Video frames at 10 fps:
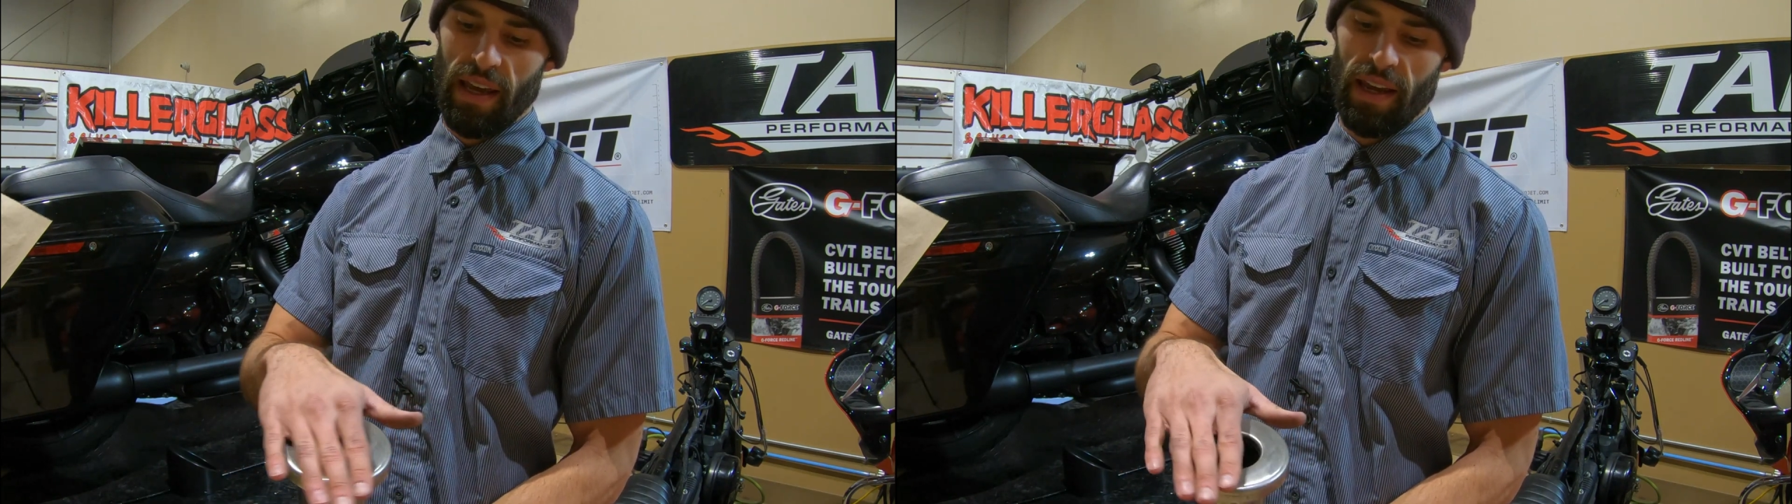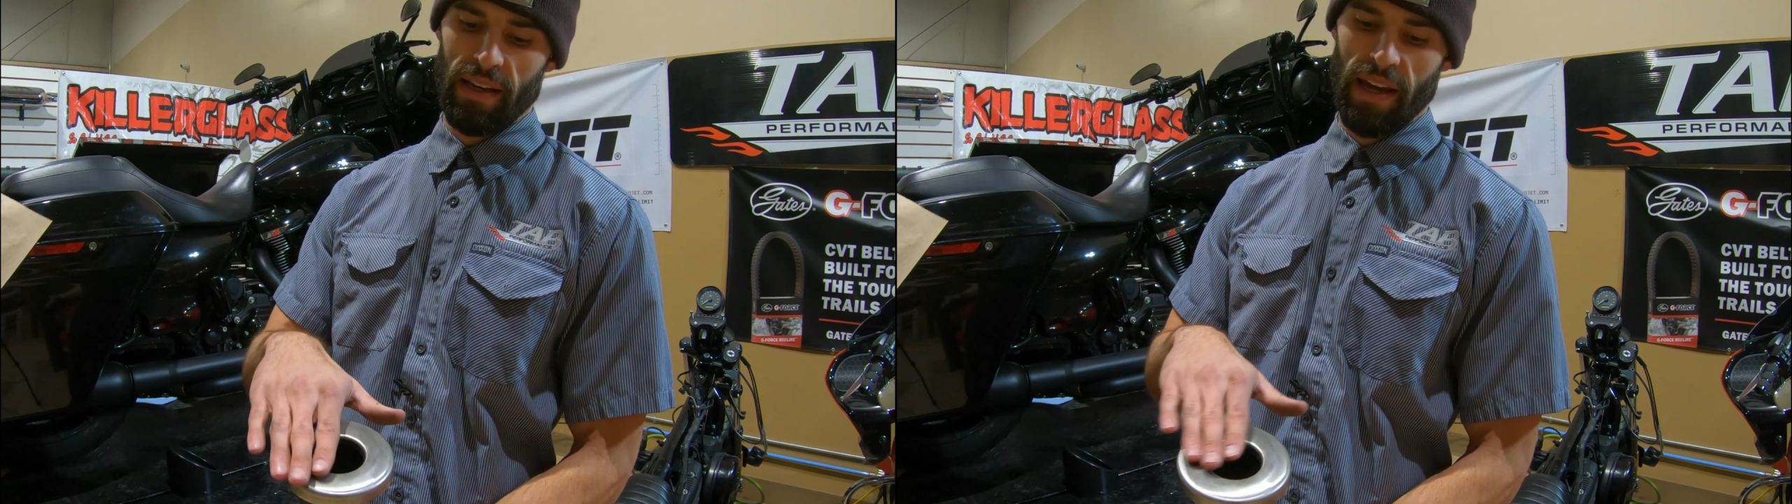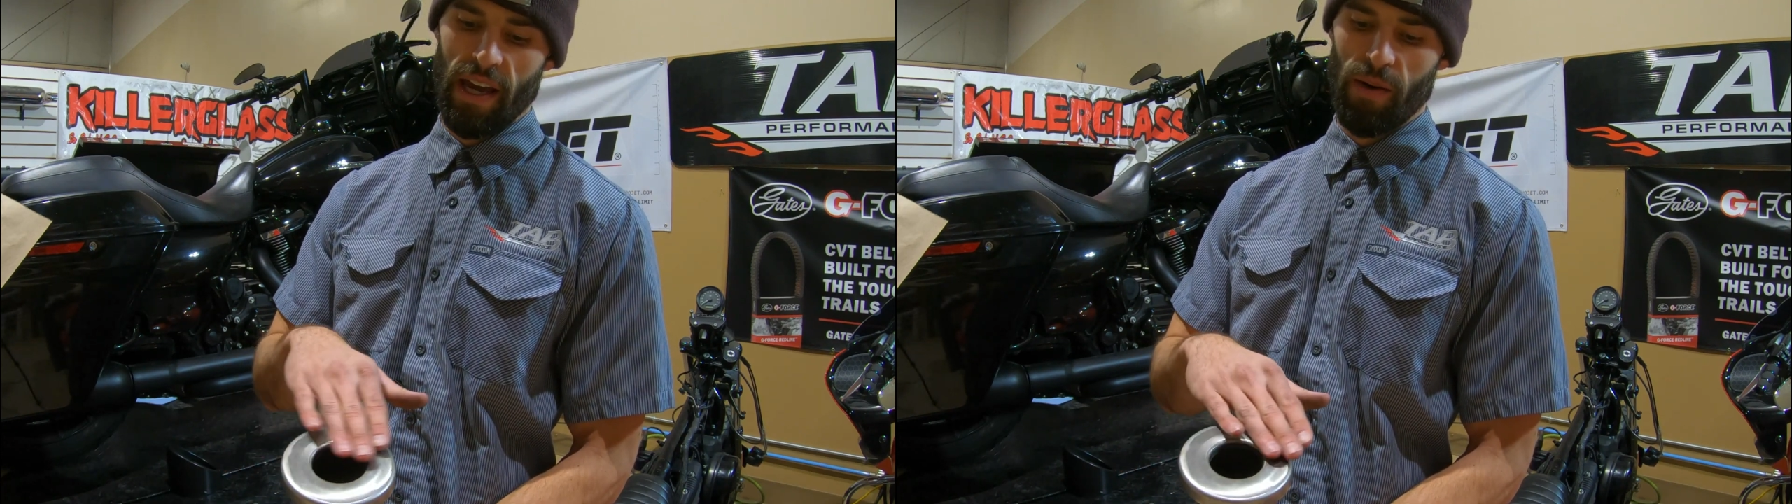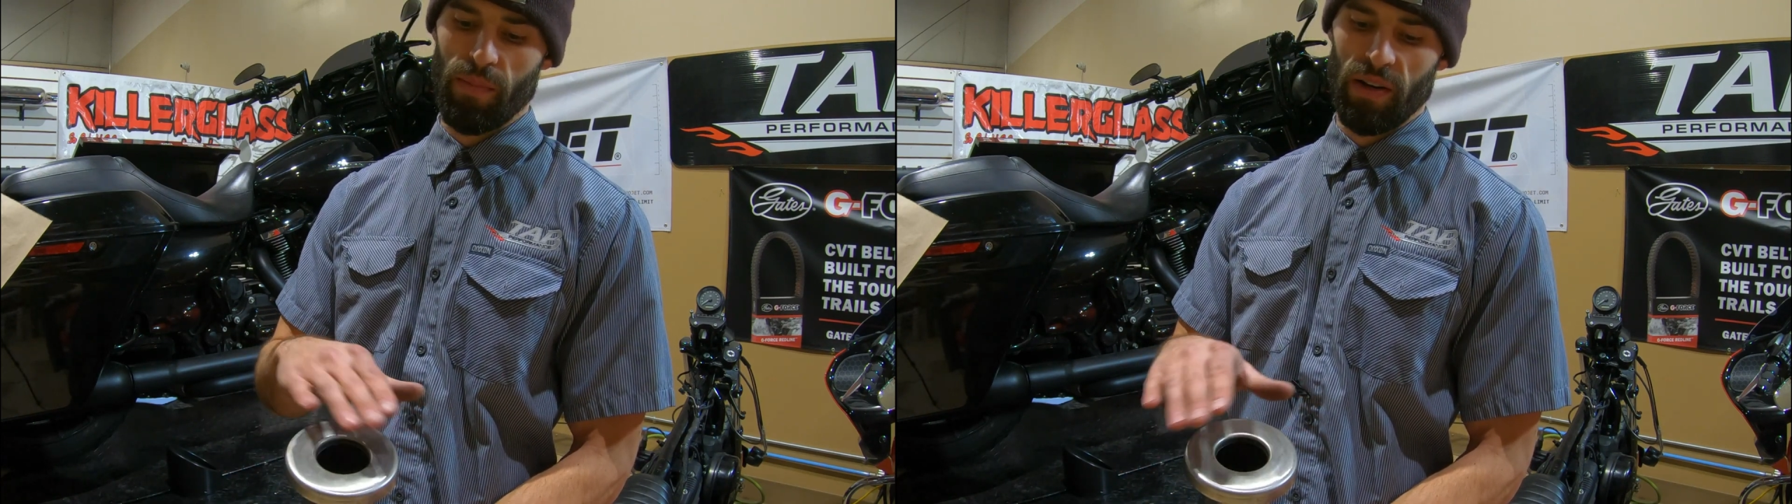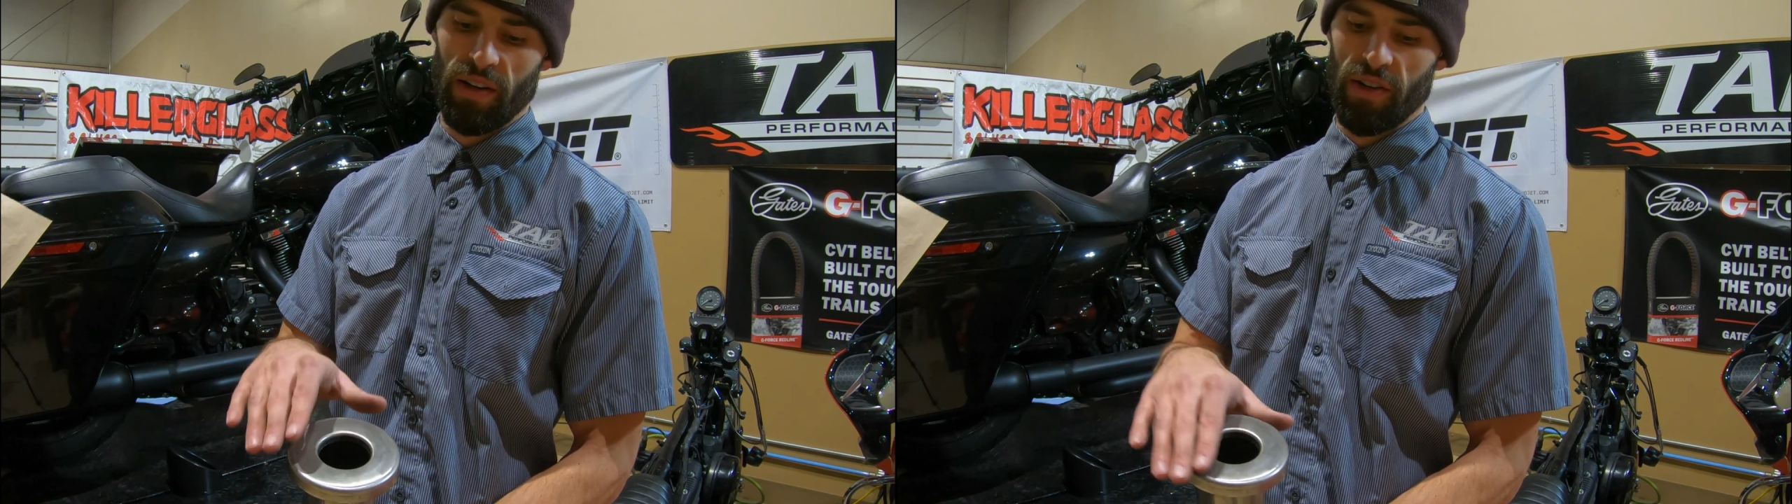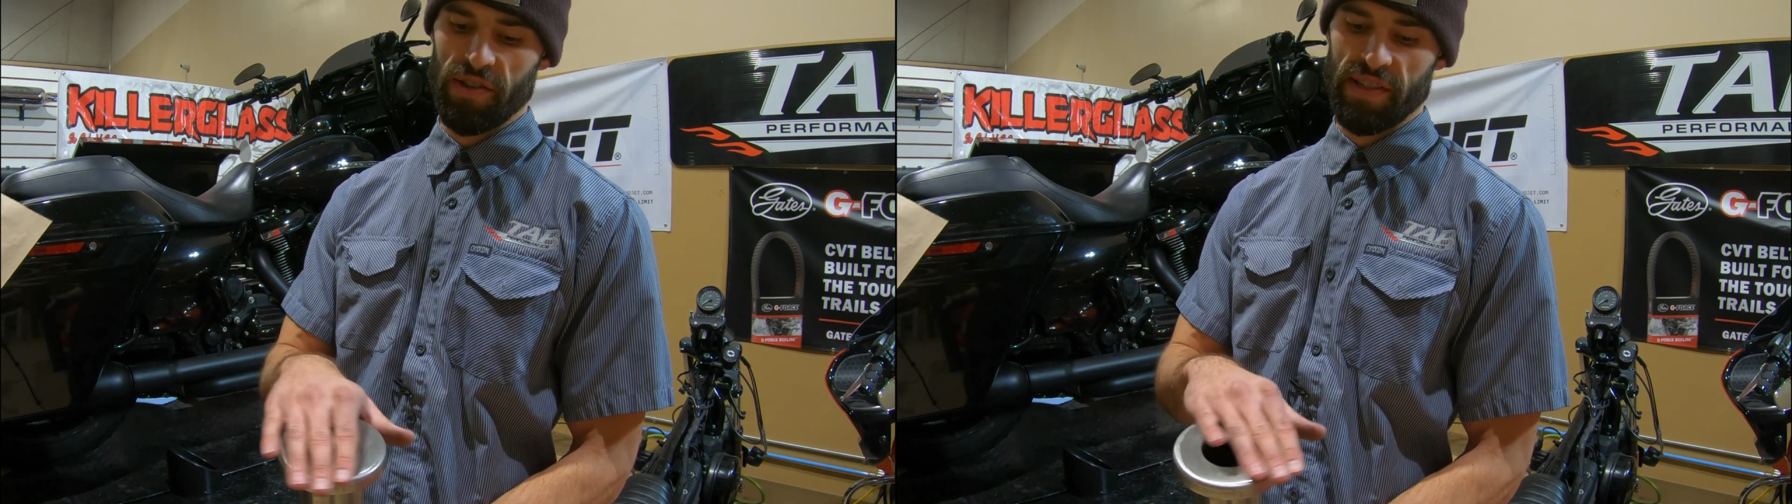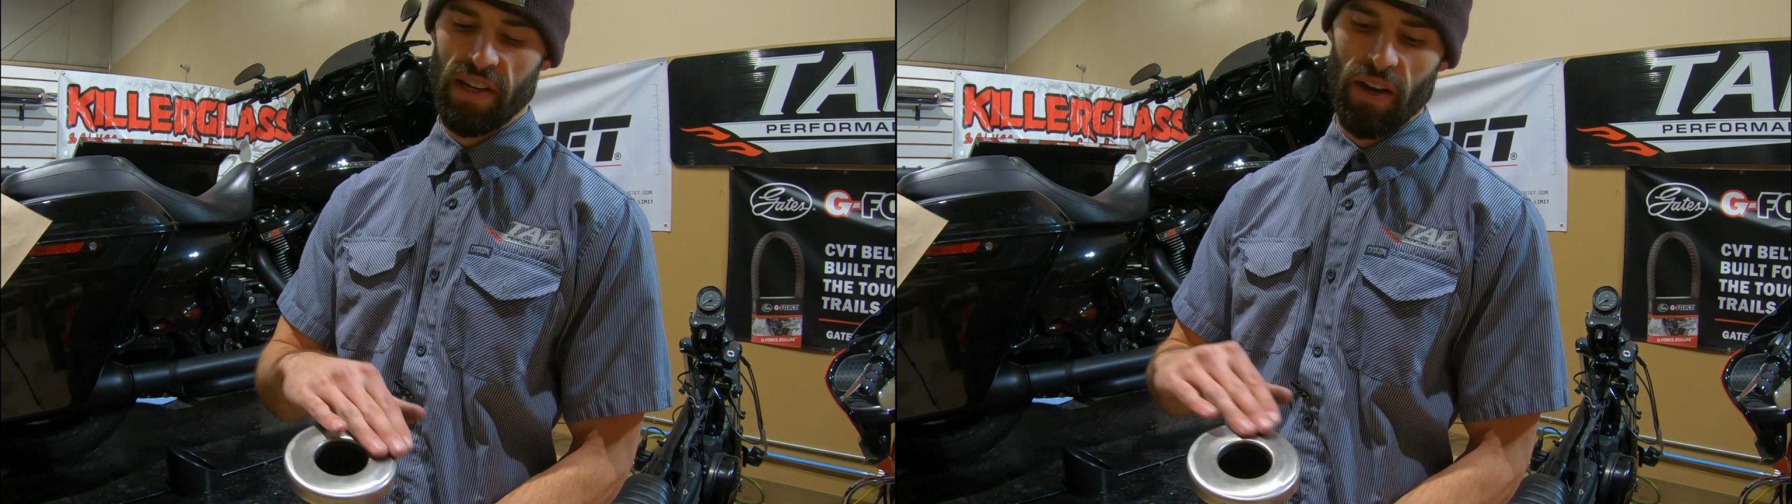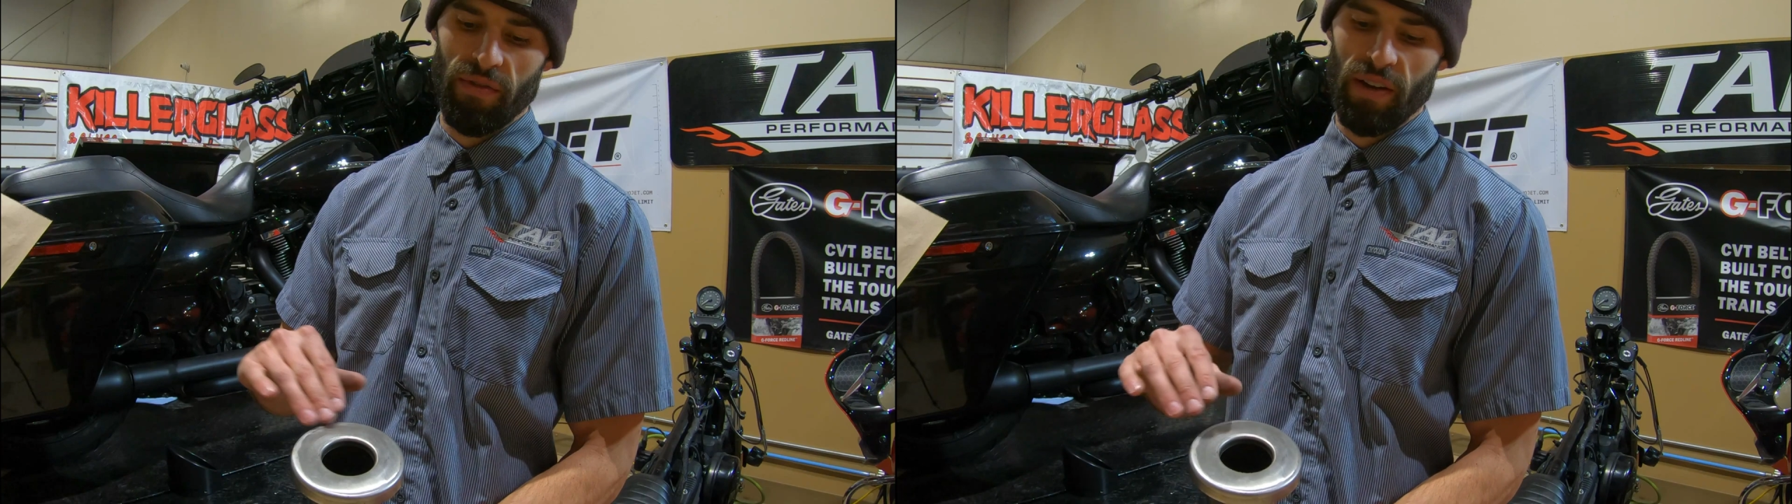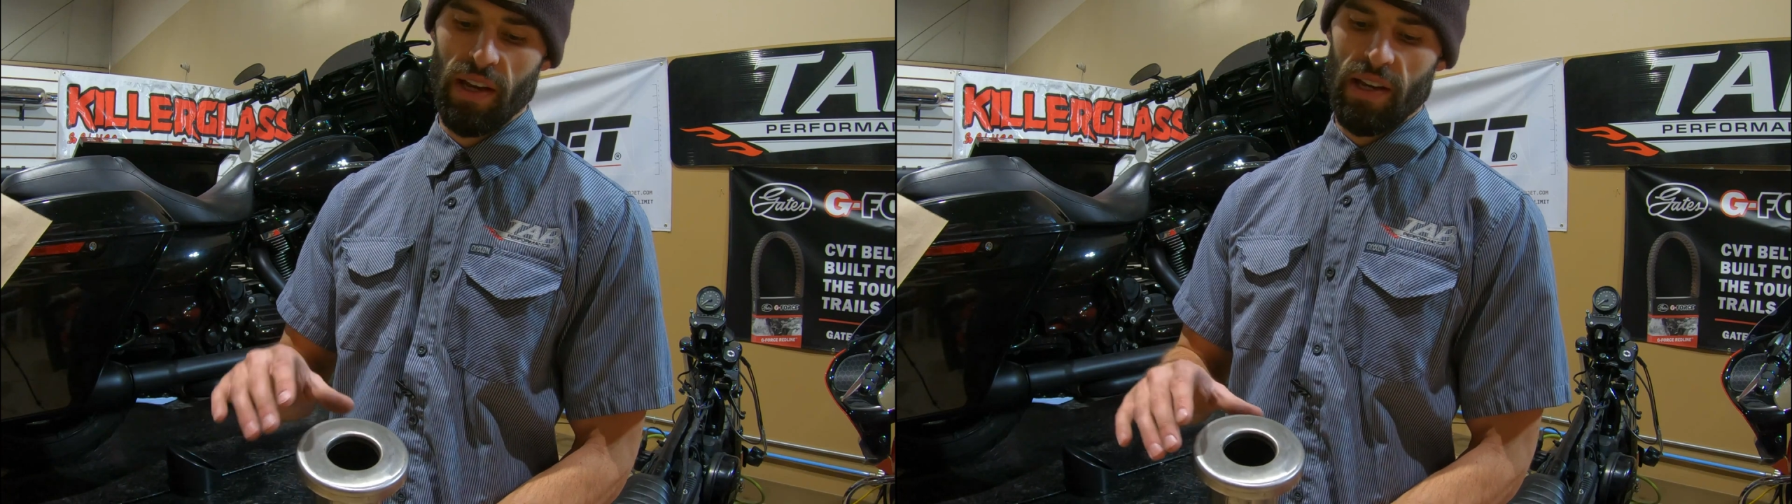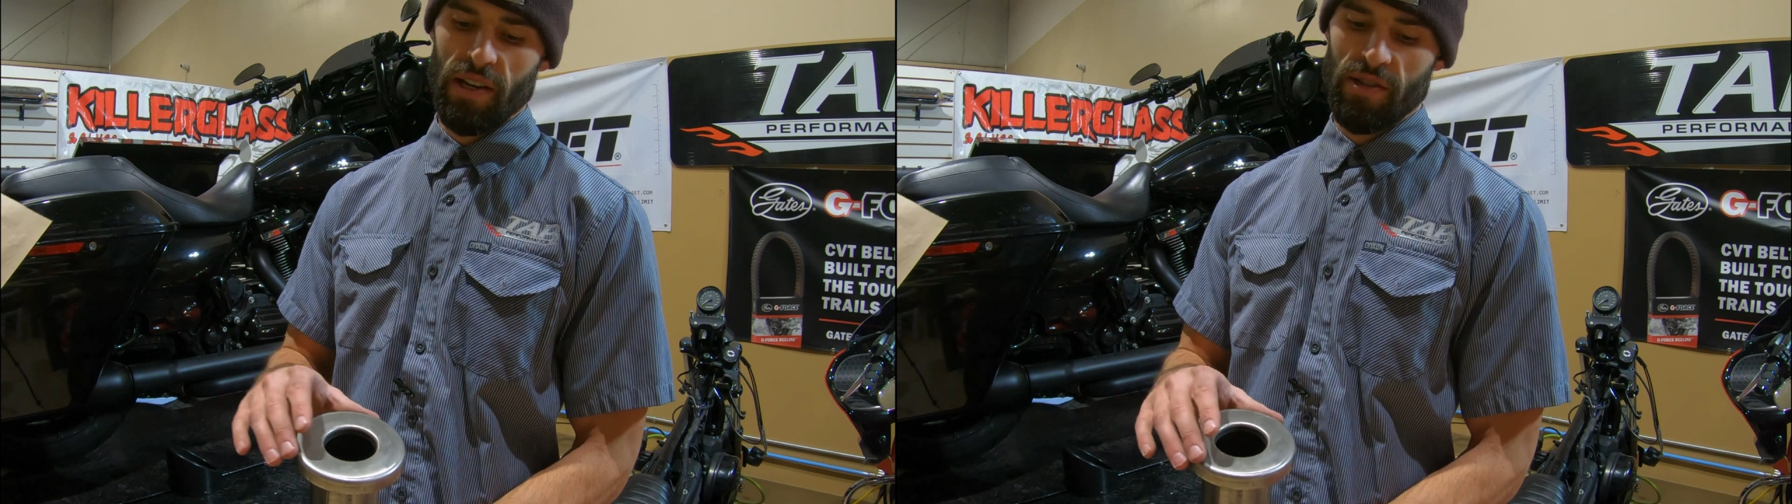end cap a good
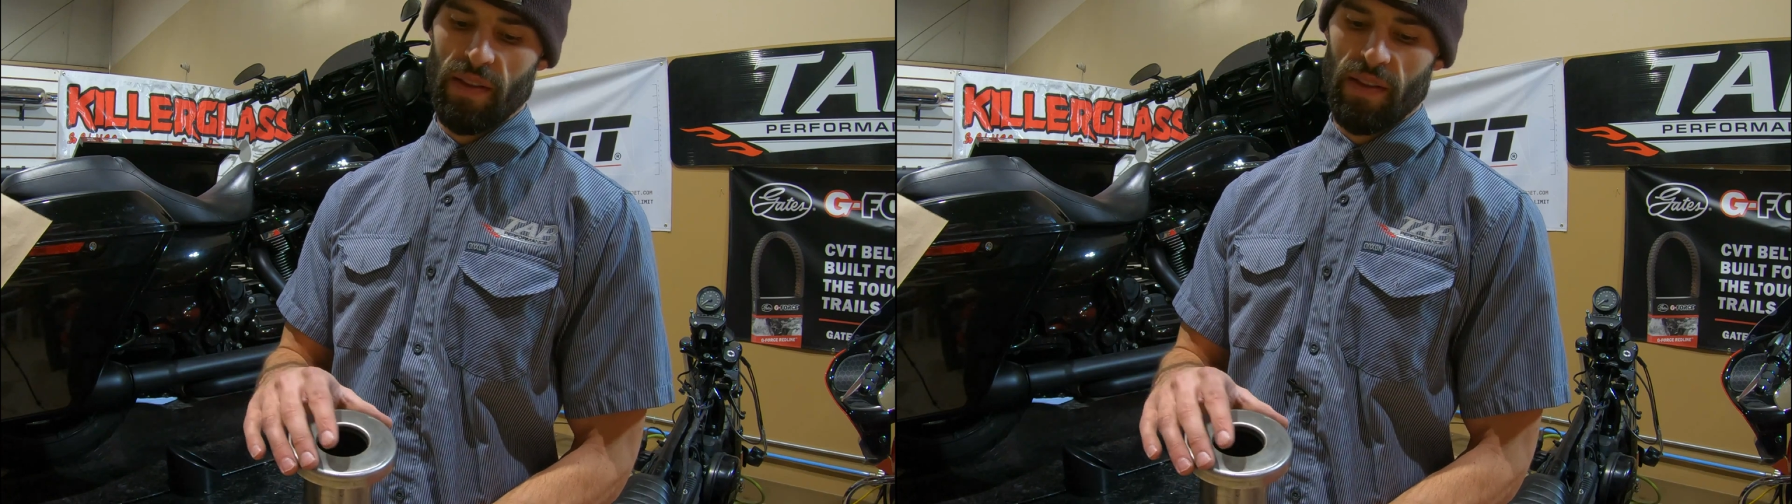scuff,